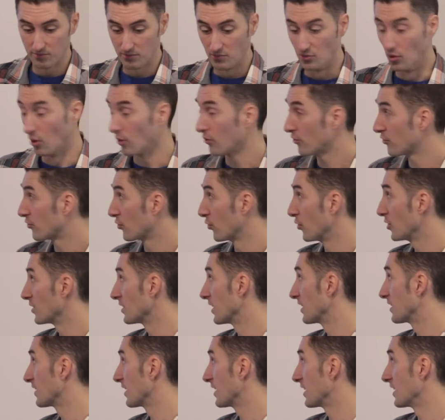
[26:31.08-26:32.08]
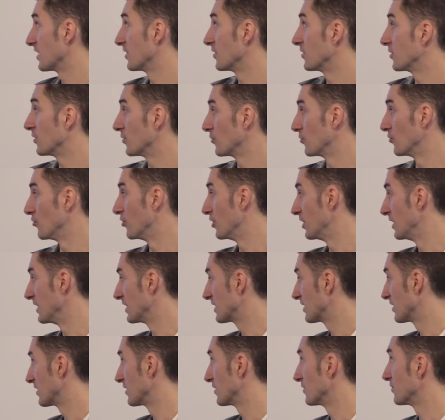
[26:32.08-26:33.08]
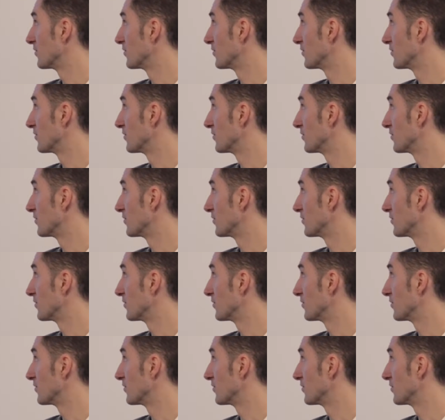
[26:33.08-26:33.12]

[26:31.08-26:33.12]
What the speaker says: not storing that data really kind